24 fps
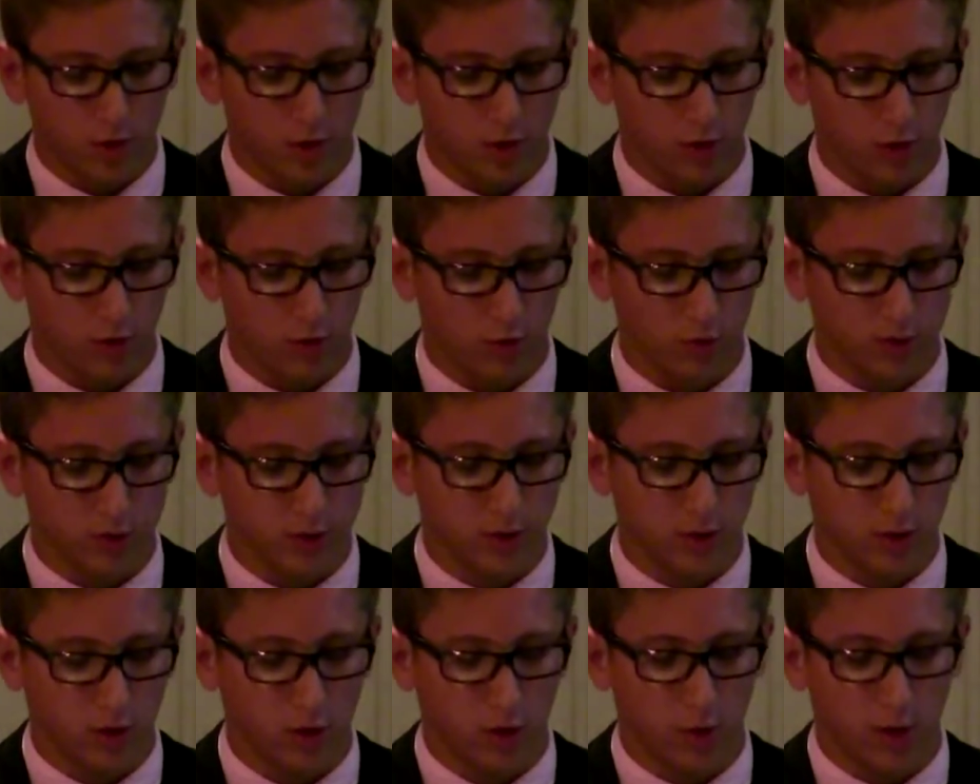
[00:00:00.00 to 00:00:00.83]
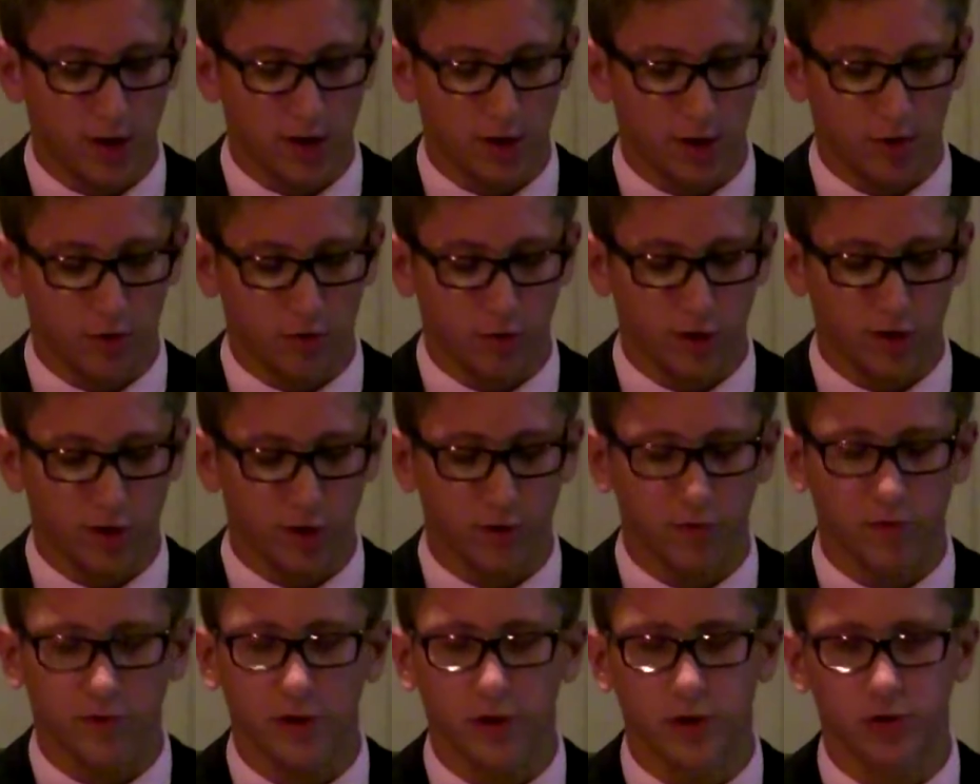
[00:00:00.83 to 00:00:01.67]
who had a
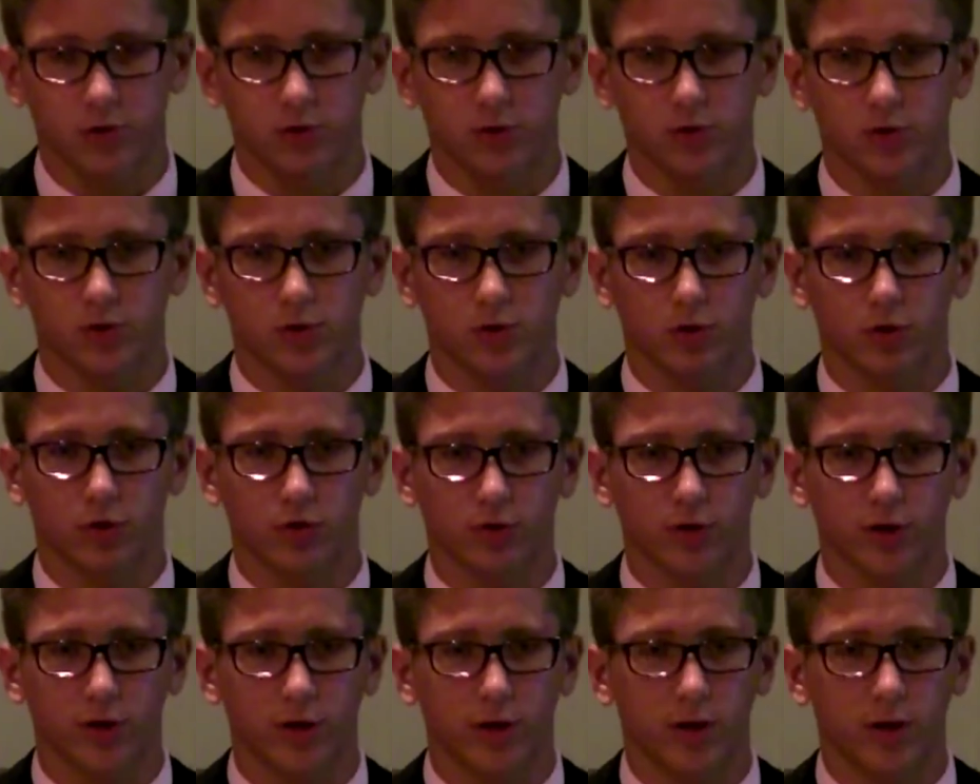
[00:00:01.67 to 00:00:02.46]
craniofacial surgery